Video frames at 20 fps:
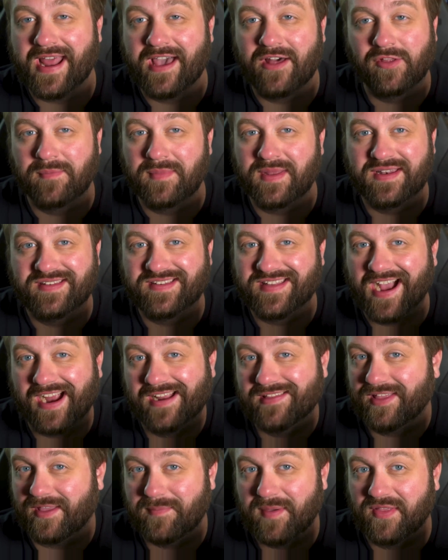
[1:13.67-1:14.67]
element
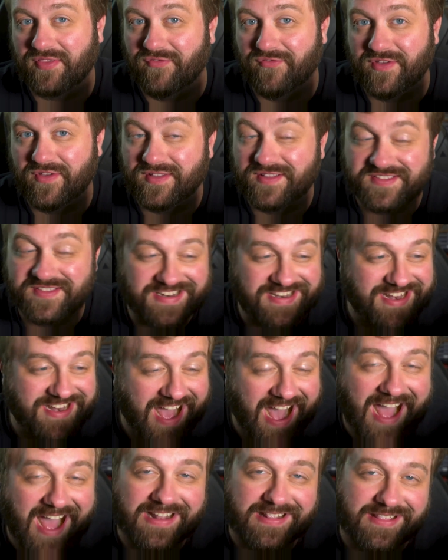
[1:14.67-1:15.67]
entirely about the villains and
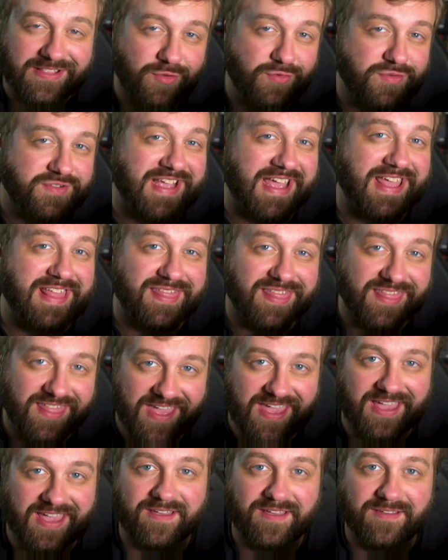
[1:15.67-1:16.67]
not lose a
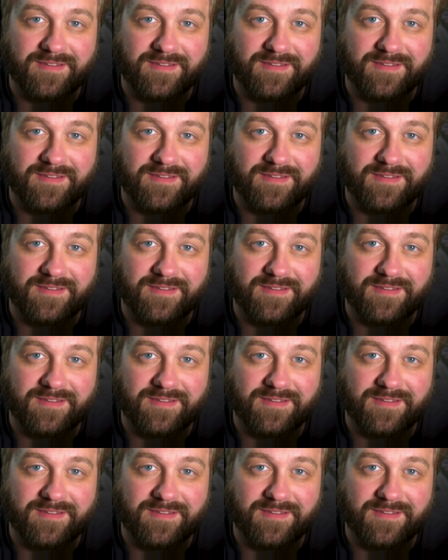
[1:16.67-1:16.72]
thing.